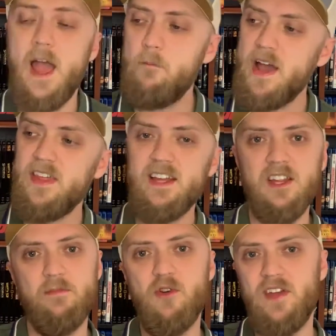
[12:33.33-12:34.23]
And by the end of
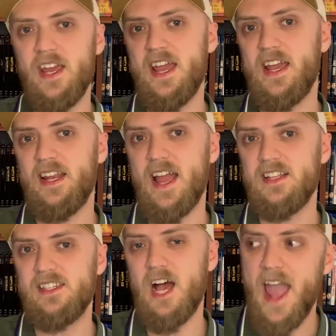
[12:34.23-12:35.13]
the movie, it
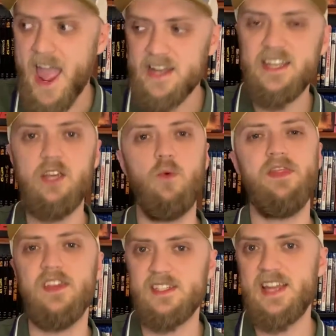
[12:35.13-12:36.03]
ends up ending with
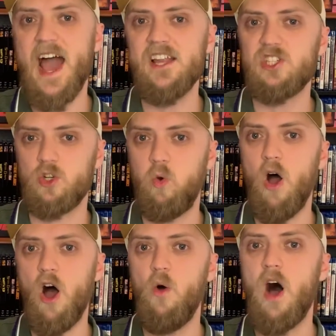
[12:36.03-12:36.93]
the status
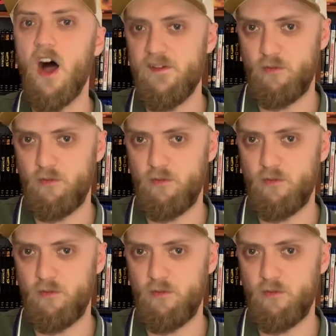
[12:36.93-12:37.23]
quo of